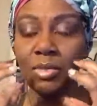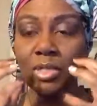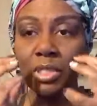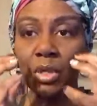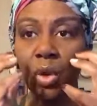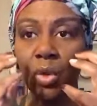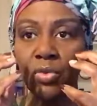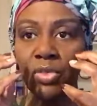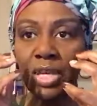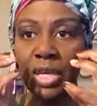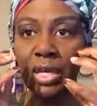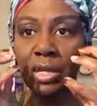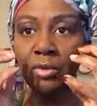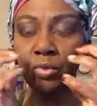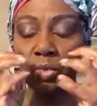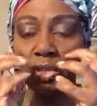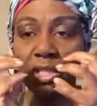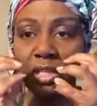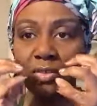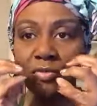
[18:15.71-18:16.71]
So
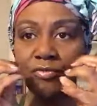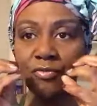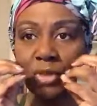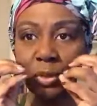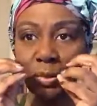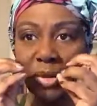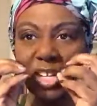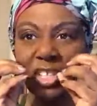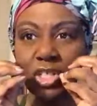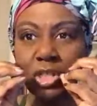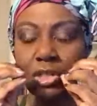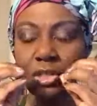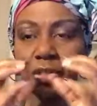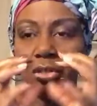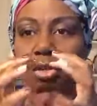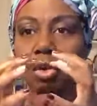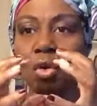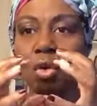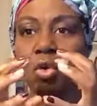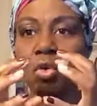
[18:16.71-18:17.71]
then the inflammation in the
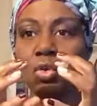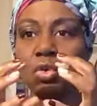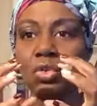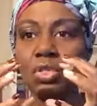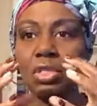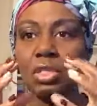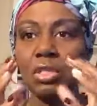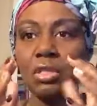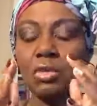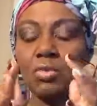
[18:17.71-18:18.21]
nose,